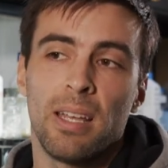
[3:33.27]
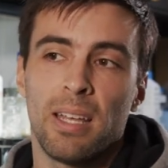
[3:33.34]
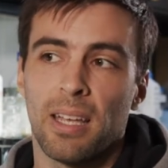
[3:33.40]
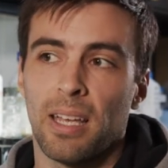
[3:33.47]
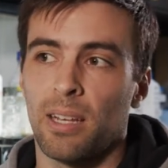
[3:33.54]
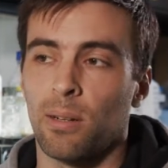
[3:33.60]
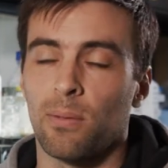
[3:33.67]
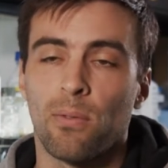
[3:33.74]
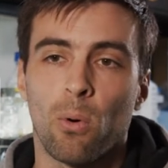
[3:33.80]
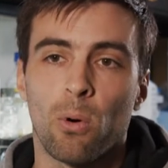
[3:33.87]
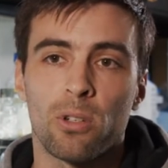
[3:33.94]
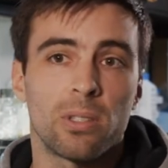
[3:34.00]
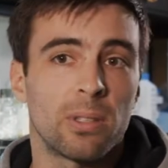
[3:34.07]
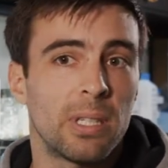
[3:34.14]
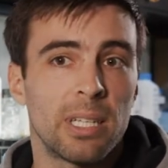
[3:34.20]
And
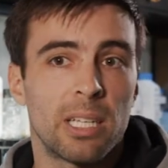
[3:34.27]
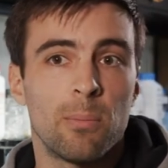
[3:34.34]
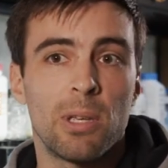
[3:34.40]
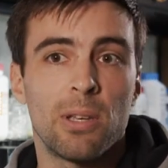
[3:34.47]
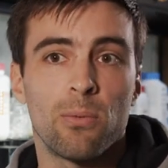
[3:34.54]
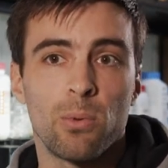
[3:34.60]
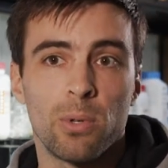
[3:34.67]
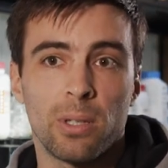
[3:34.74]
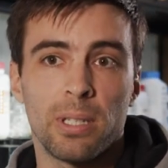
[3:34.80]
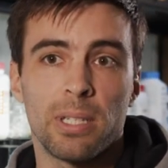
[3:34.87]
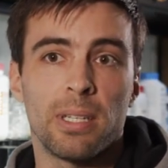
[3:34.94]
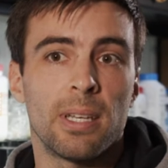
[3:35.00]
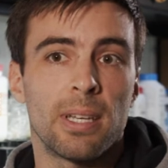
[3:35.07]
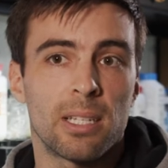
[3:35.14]
unfortunately, it can be really